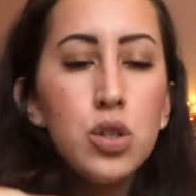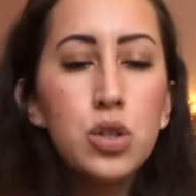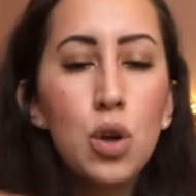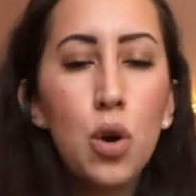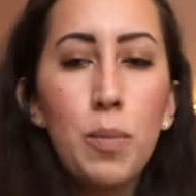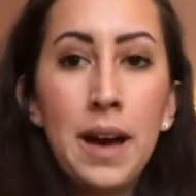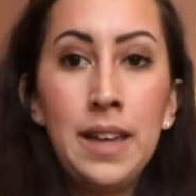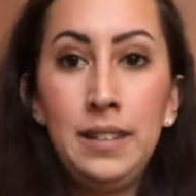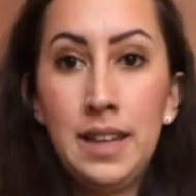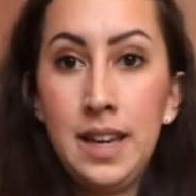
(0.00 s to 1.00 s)
so
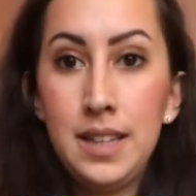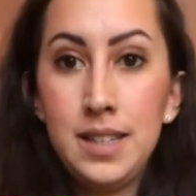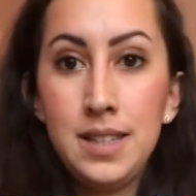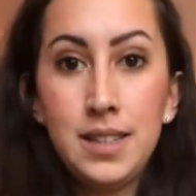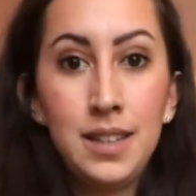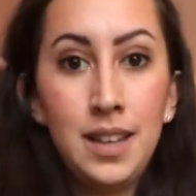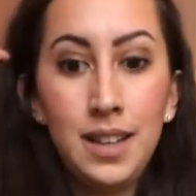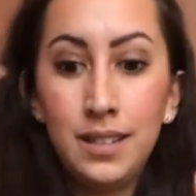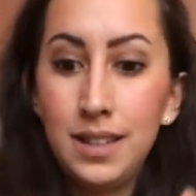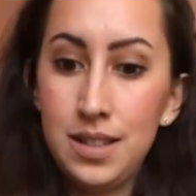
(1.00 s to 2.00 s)
bad days
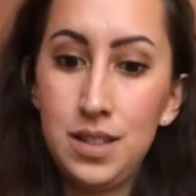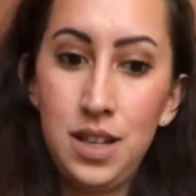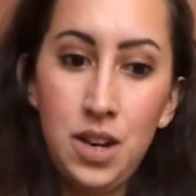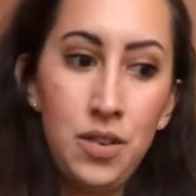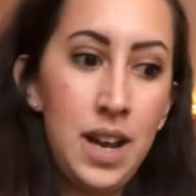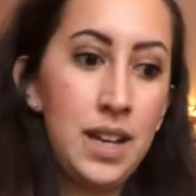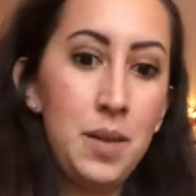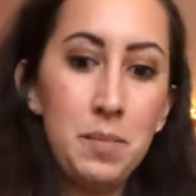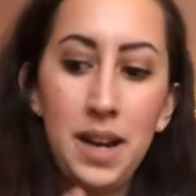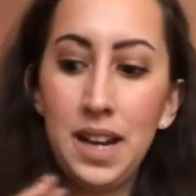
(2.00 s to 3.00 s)
in this year and
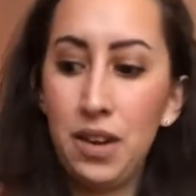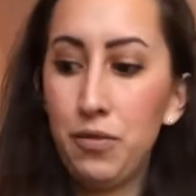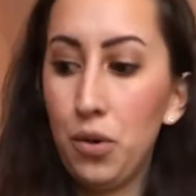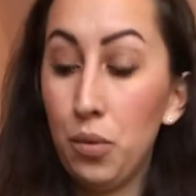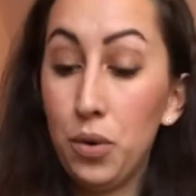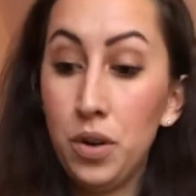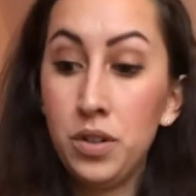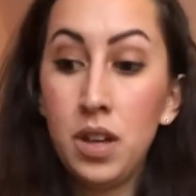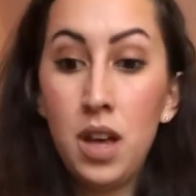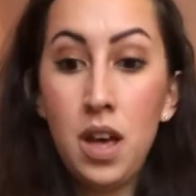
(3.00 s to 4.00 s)
in my life forward,
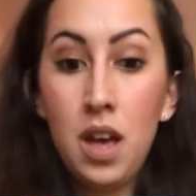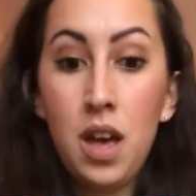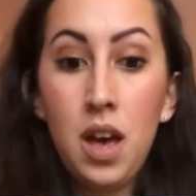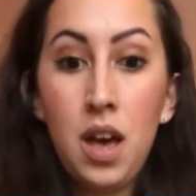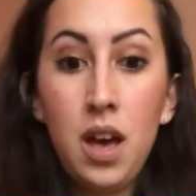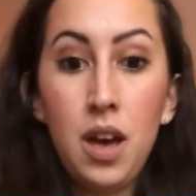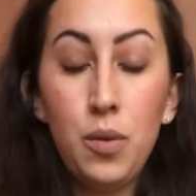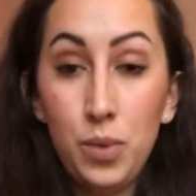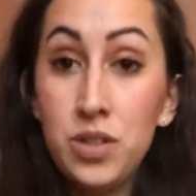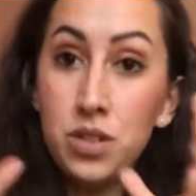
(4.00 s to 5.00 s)

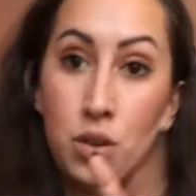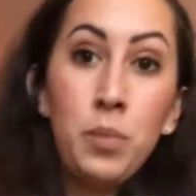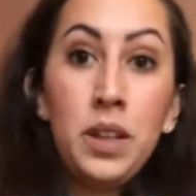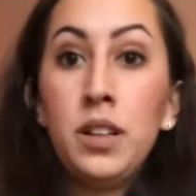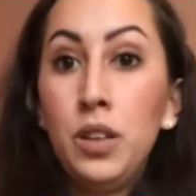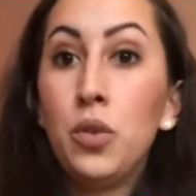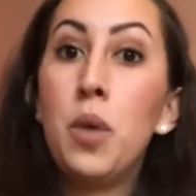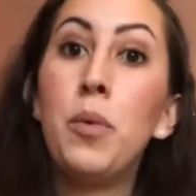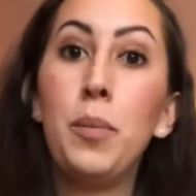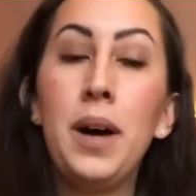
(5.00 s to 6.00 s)
which is completely
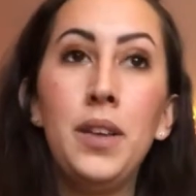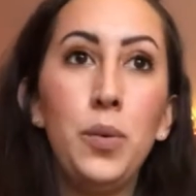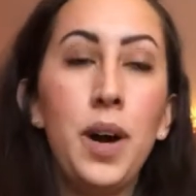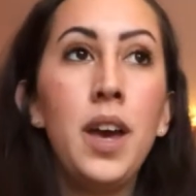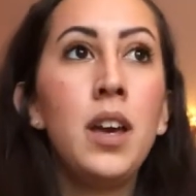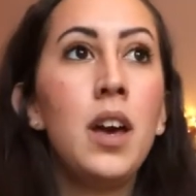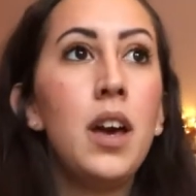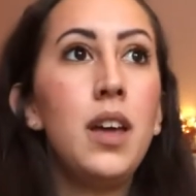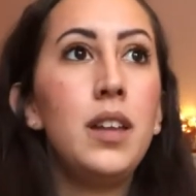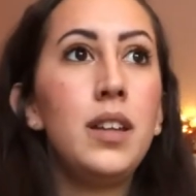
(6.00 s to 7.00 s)
normal, by the way.
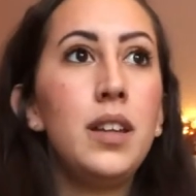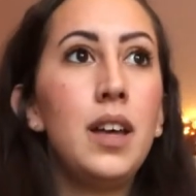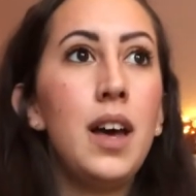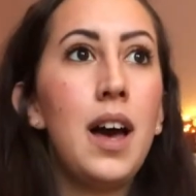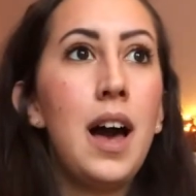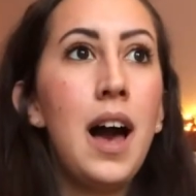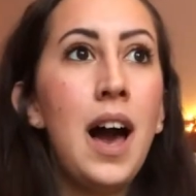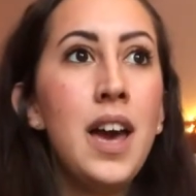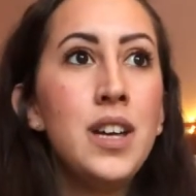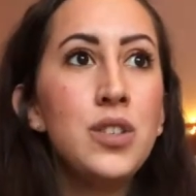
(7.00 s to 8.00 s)

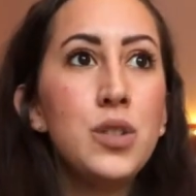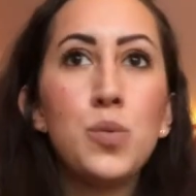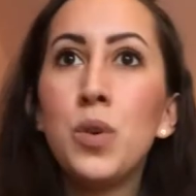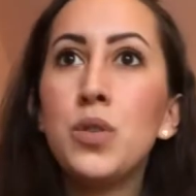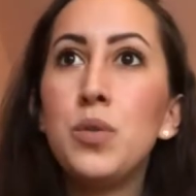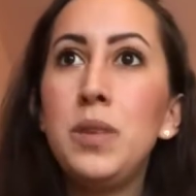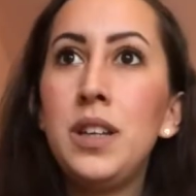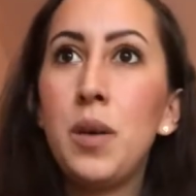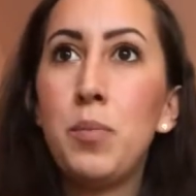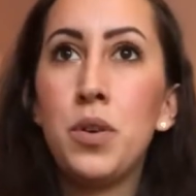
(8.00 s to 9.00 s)
I just want to be
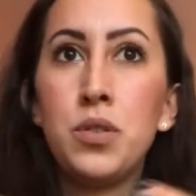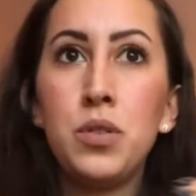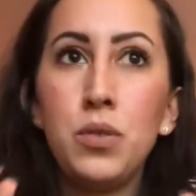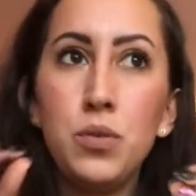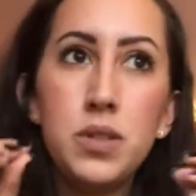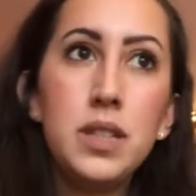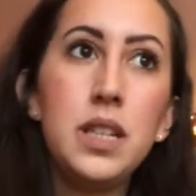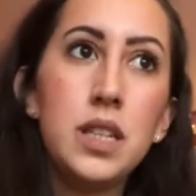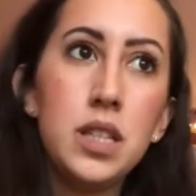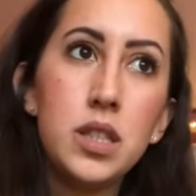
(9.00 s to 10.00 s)
that person who
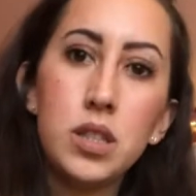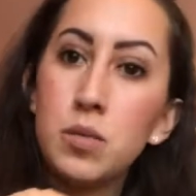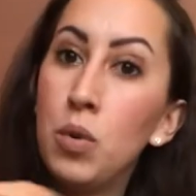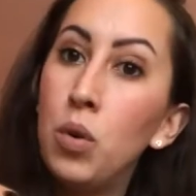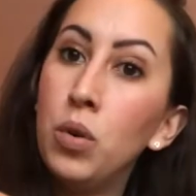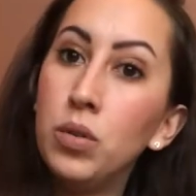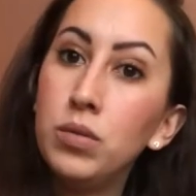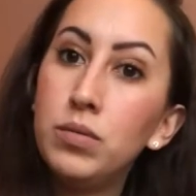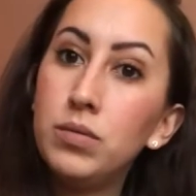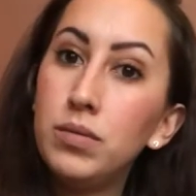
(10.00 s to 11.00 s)
sees the small
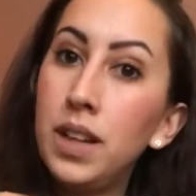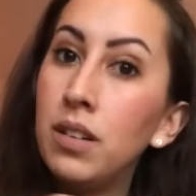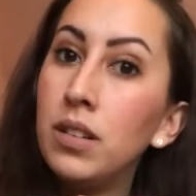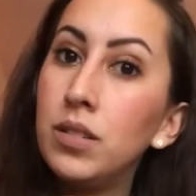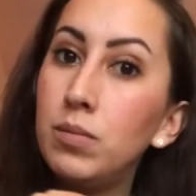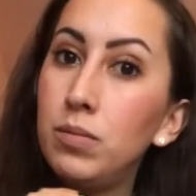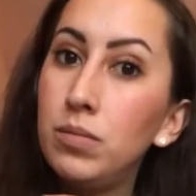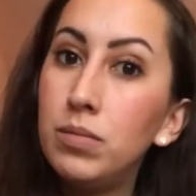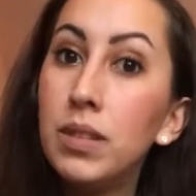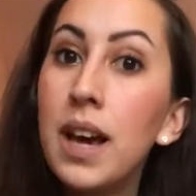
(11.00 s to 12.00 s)
little
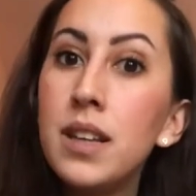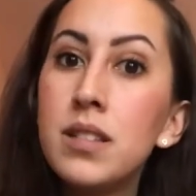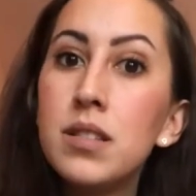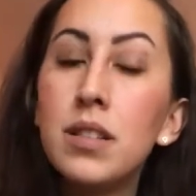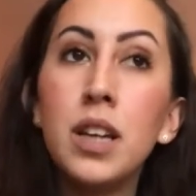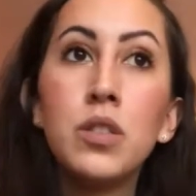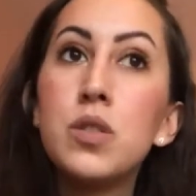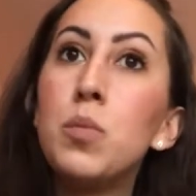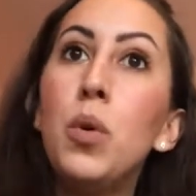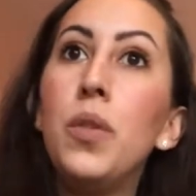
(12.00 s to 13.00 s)
light, like the
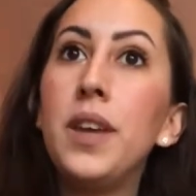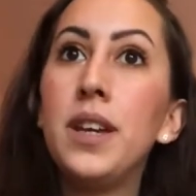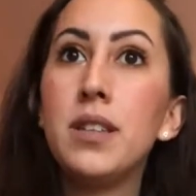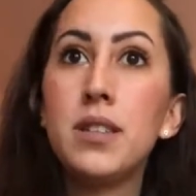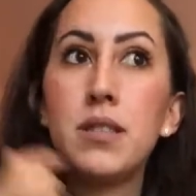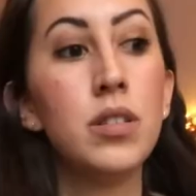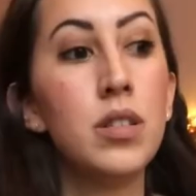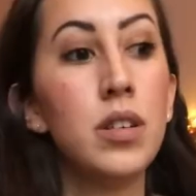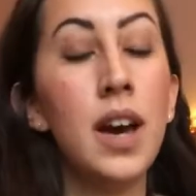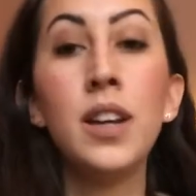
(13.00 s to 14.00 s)
small things.
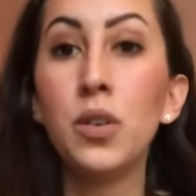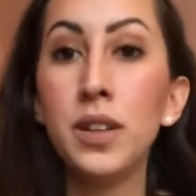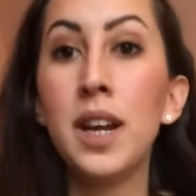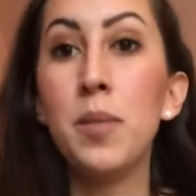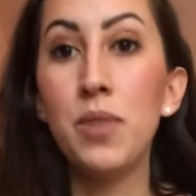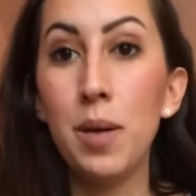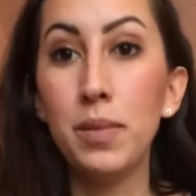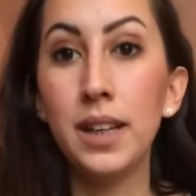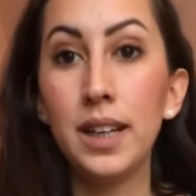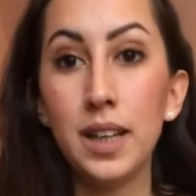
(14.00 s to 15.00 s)
I know that I'm
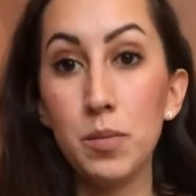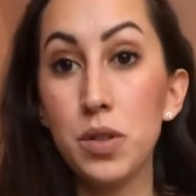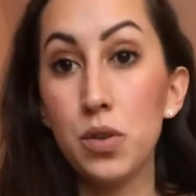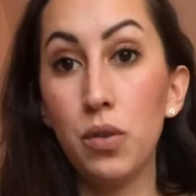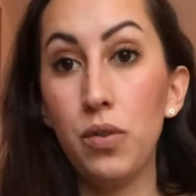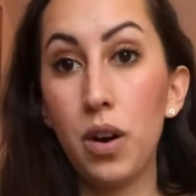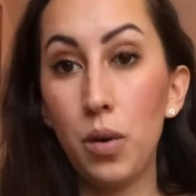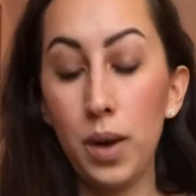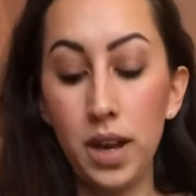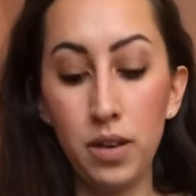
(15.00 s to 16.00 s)
rambling and I'm so far
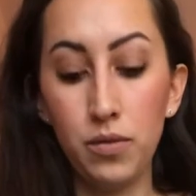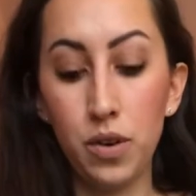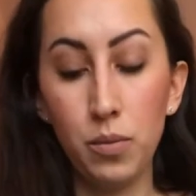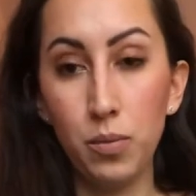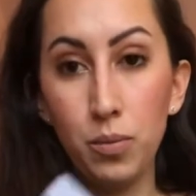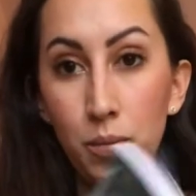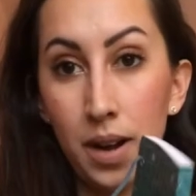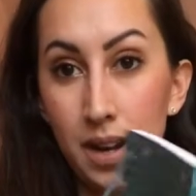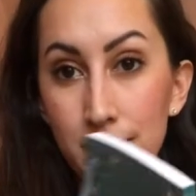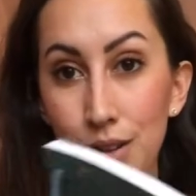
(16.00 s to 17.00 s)
away from what
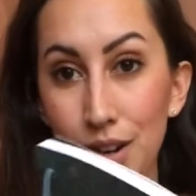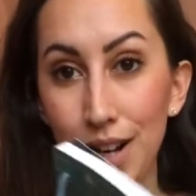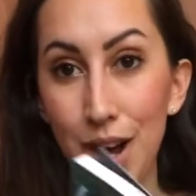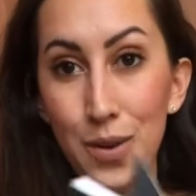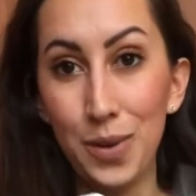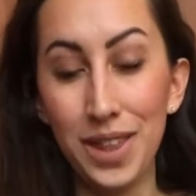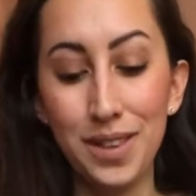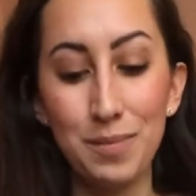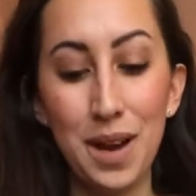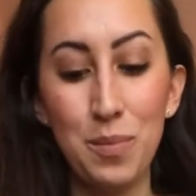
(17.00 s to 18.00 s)
I started out with
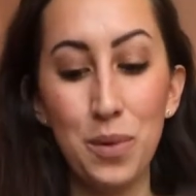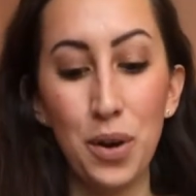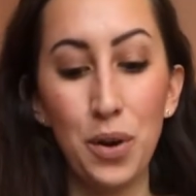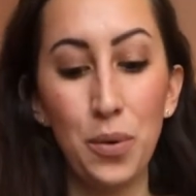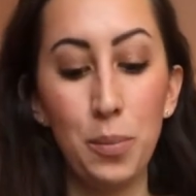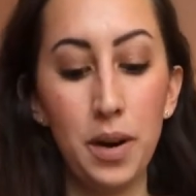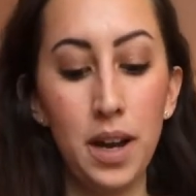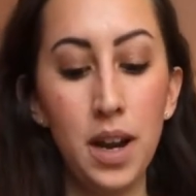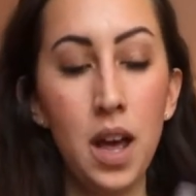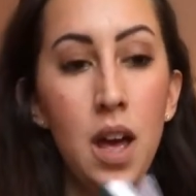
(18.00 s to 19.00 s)
my motto, but
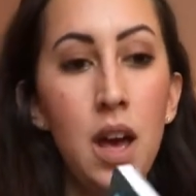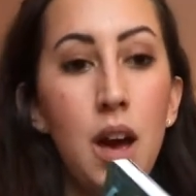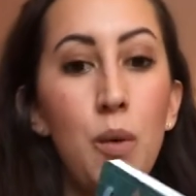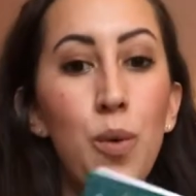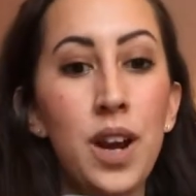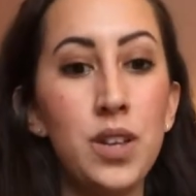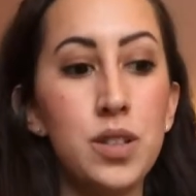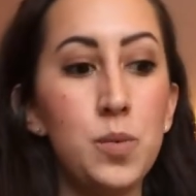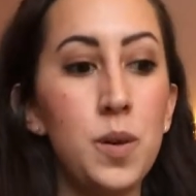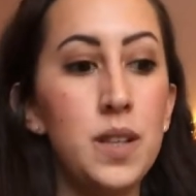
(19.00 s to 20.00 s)
what I
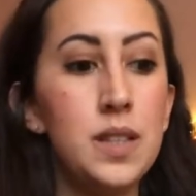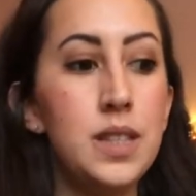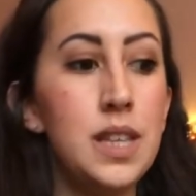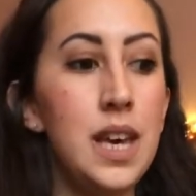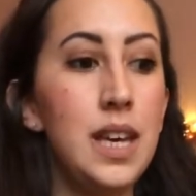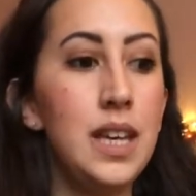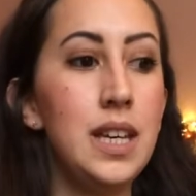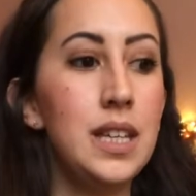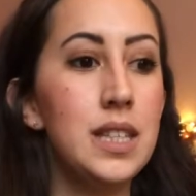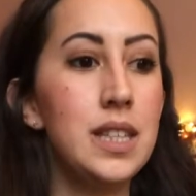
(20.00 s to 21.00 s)
just wanted to say
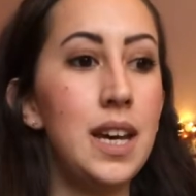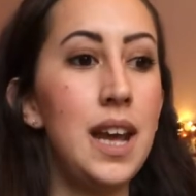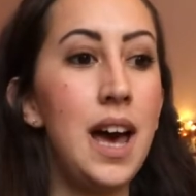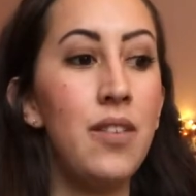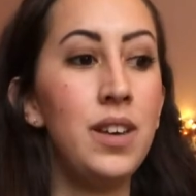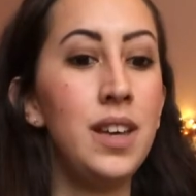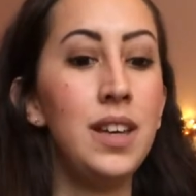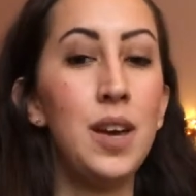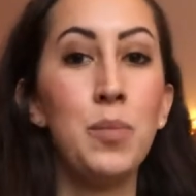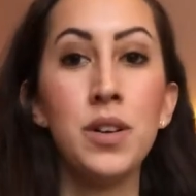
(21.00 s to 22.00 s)
is that having
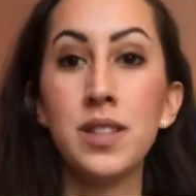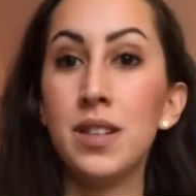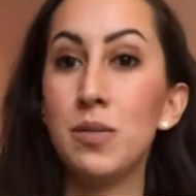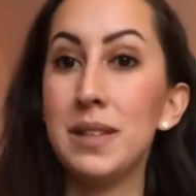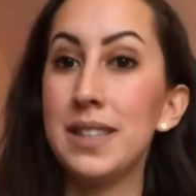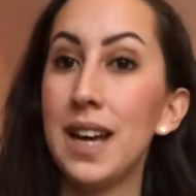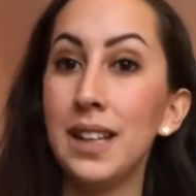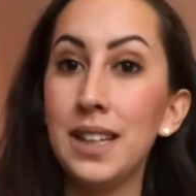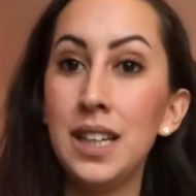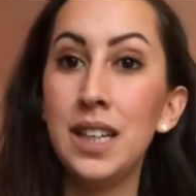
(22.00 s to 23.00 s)
a positive
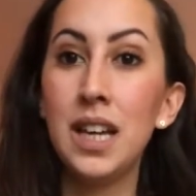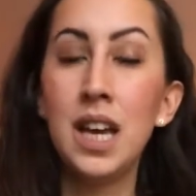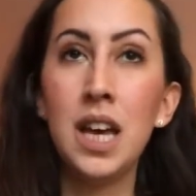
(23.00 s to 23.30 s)
mentality